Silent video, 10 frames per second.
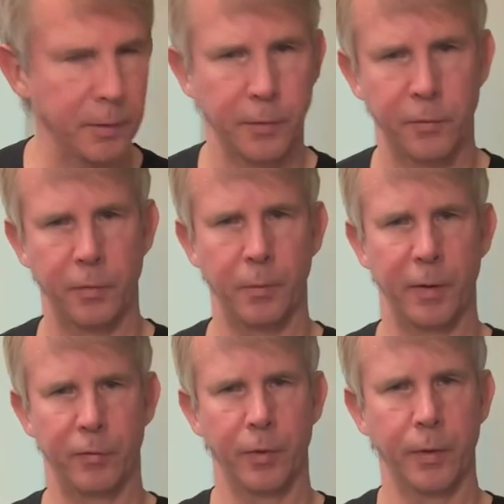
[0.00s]
this to my
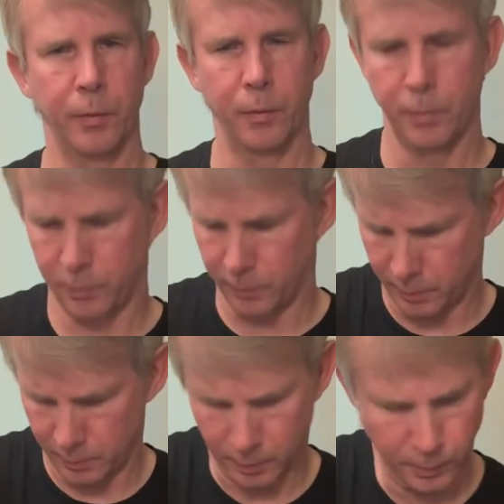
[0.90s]
friend who's
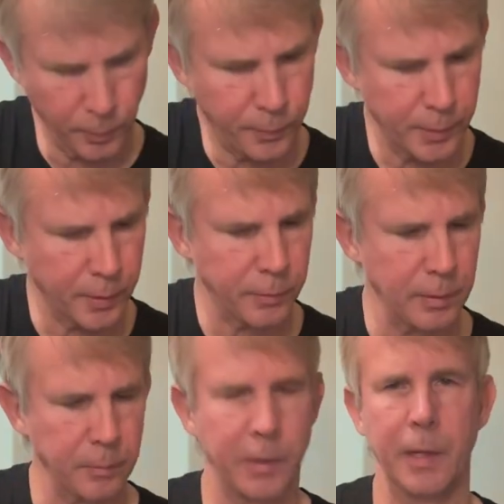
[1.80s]
a luthier. His
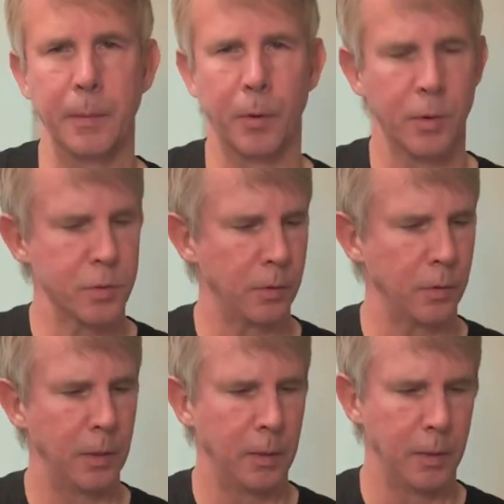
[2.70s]
name's Kenny Marshall.
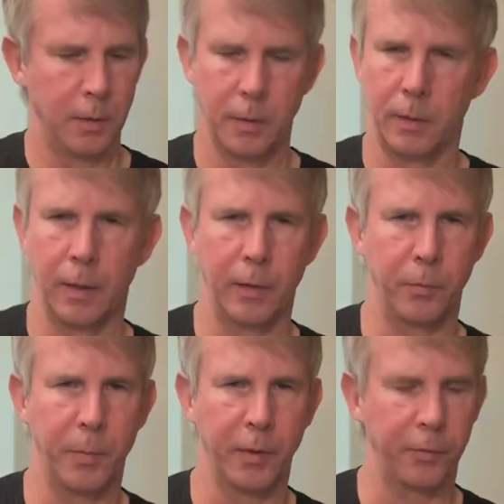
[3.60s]
Guy's
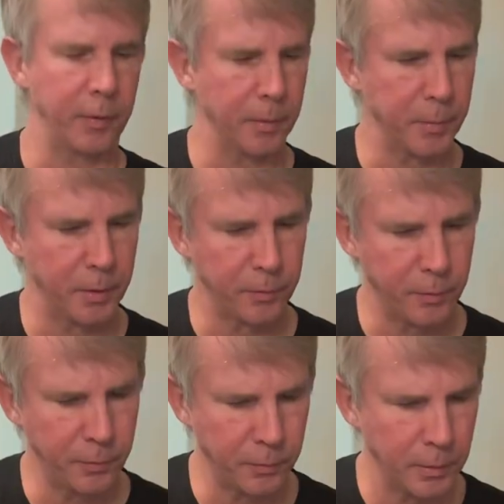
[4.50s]
best in the
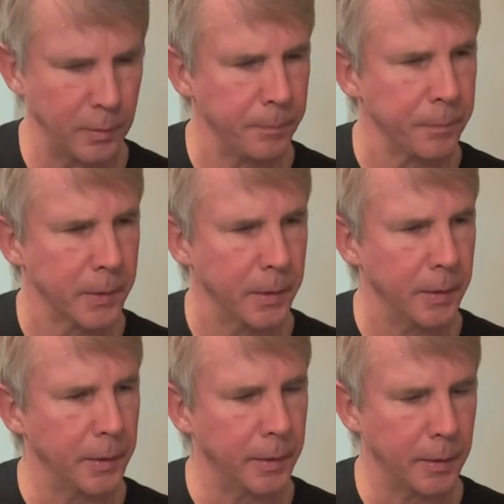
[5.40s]
business,
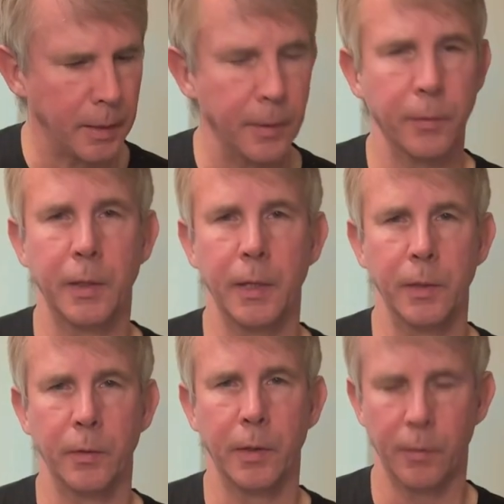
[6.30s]
and I know Kenny
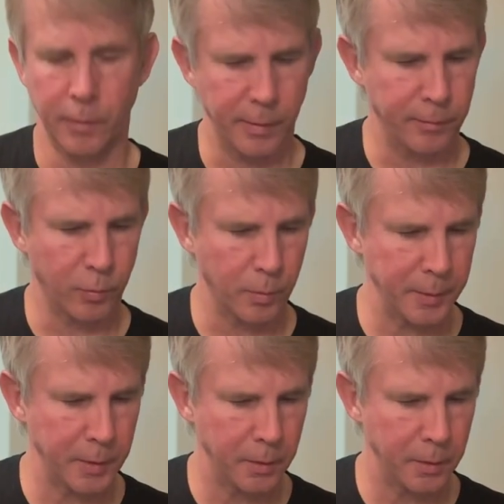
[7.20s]
will get it right for me.